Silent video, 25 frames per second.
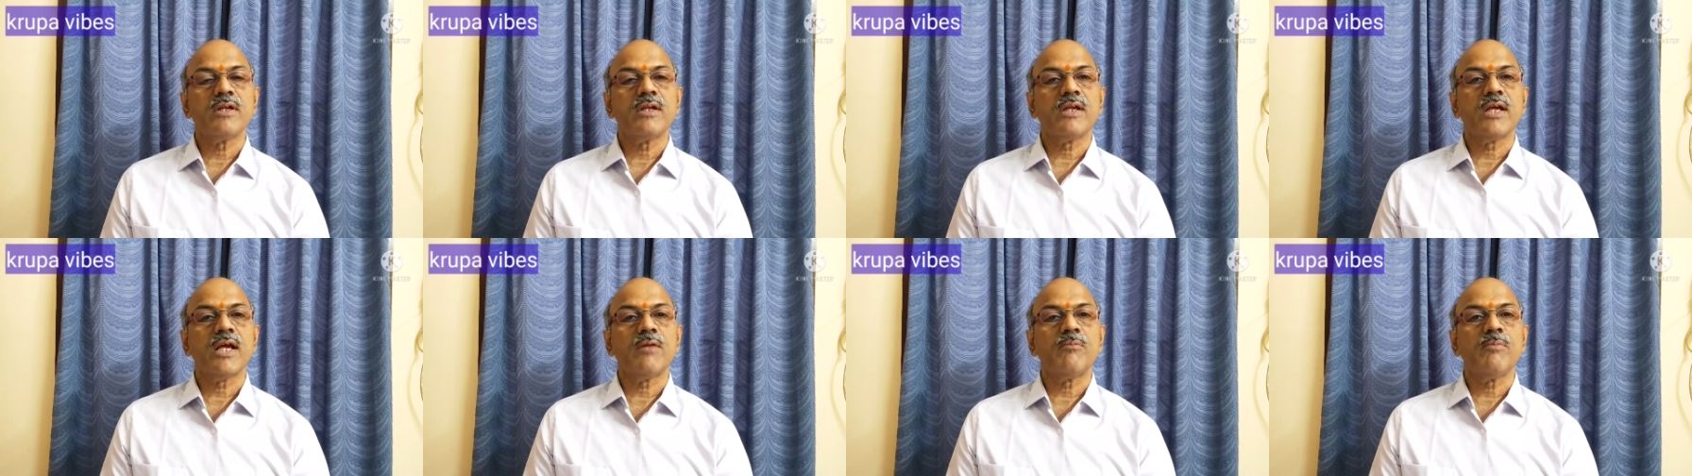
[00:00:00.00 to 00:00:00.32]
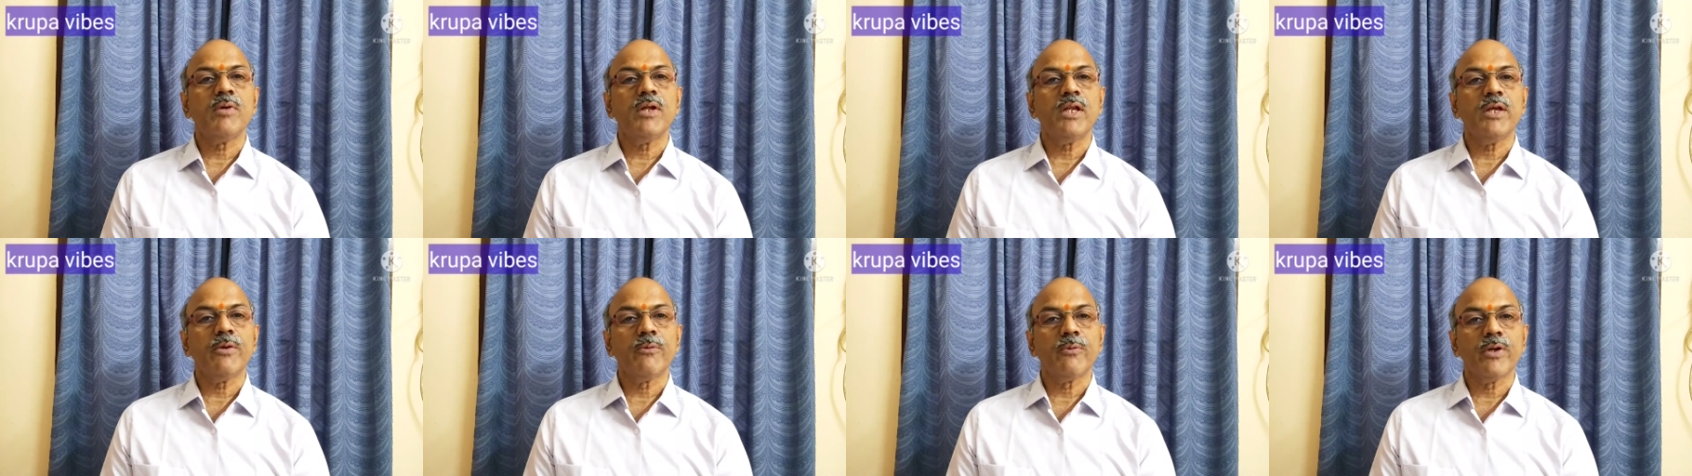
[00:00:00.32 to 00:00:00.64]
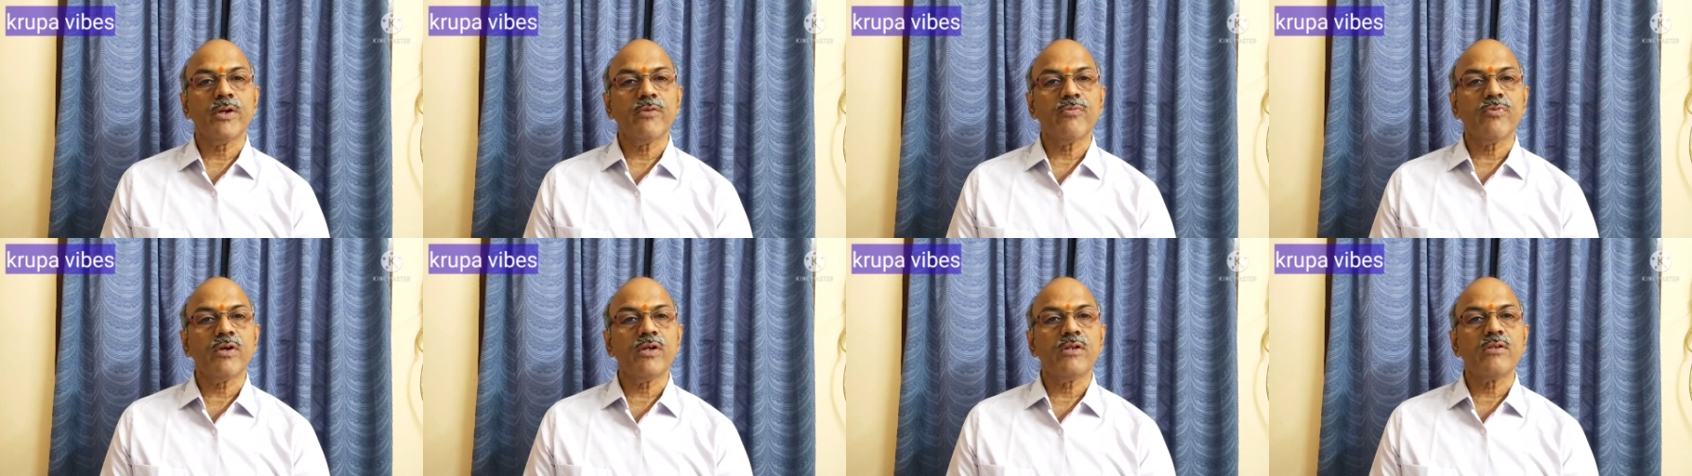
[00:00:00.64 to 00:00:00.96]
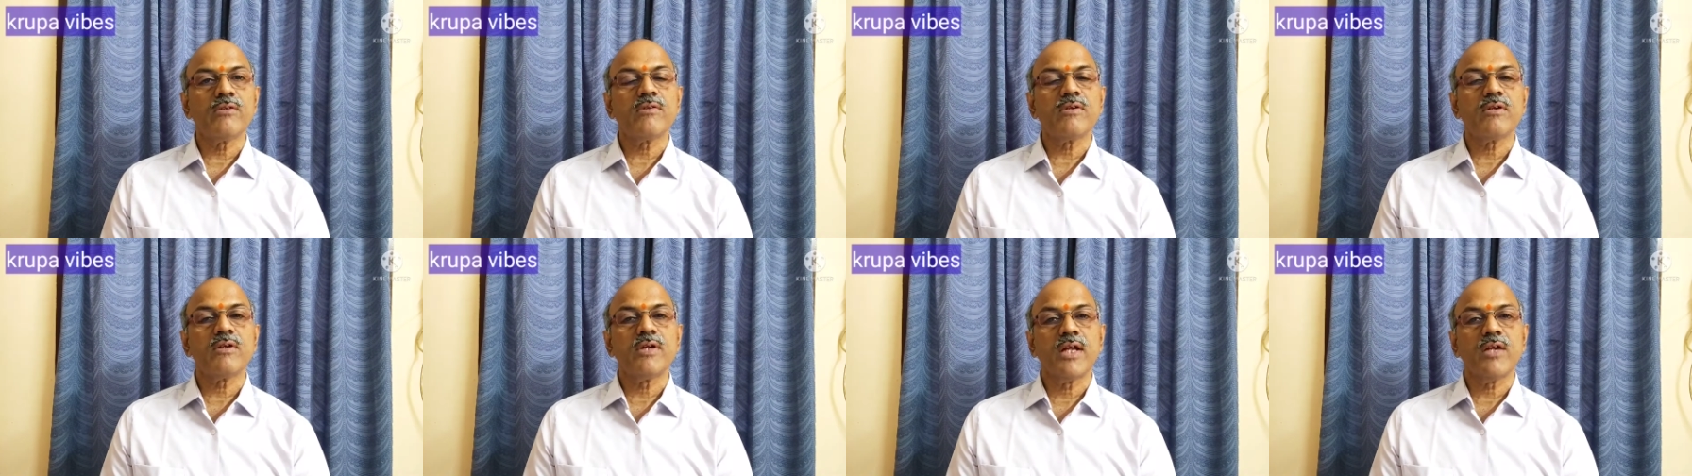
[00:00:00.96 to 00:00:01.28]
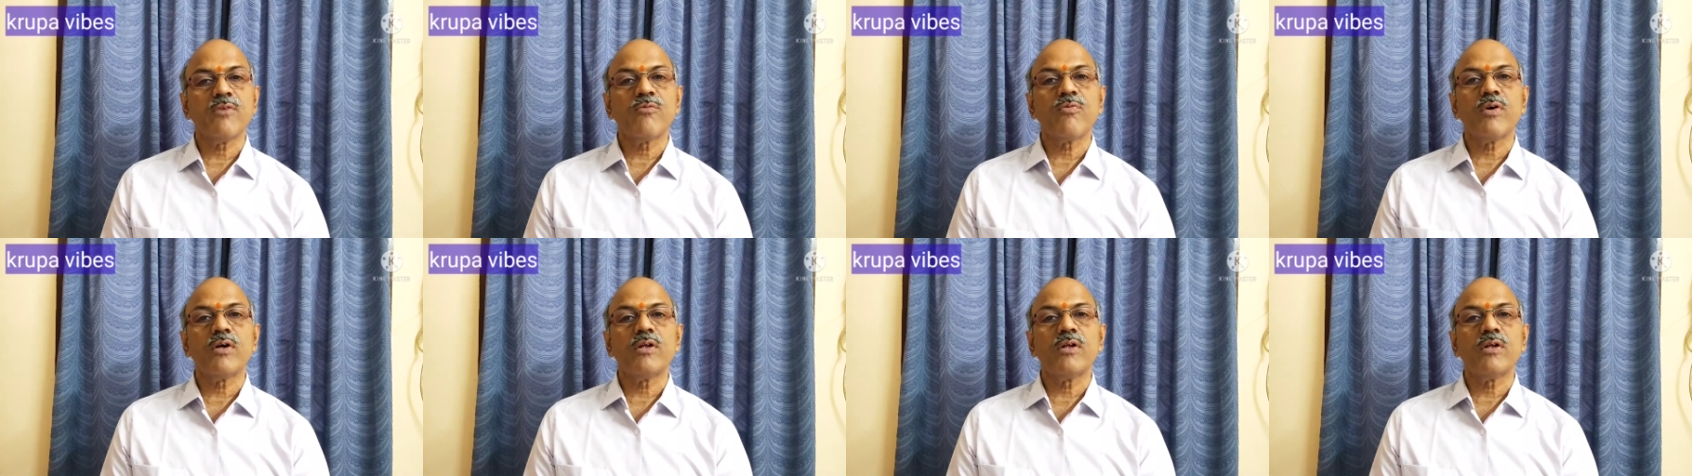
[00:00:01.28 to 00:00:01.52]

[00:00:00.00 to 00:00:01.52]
it can be in equity funds, debt